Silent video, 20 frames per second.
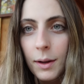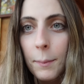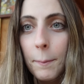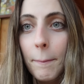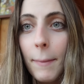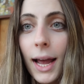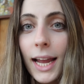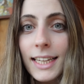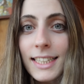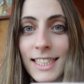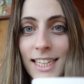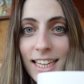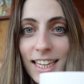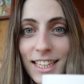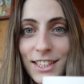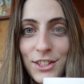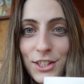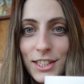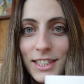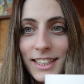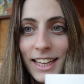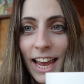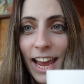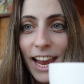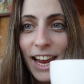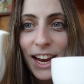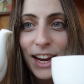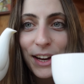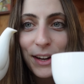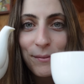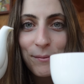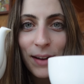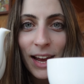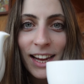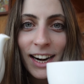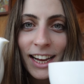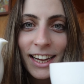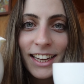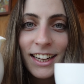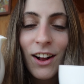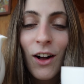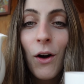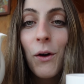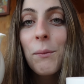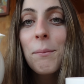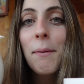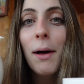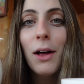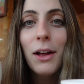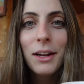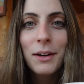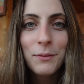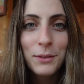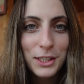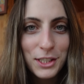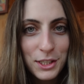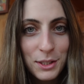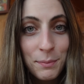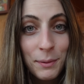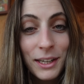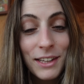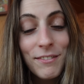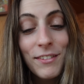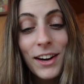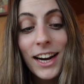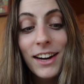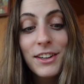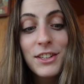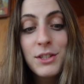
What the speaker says: My tea just came and I get a whole pot, which is pretty rare in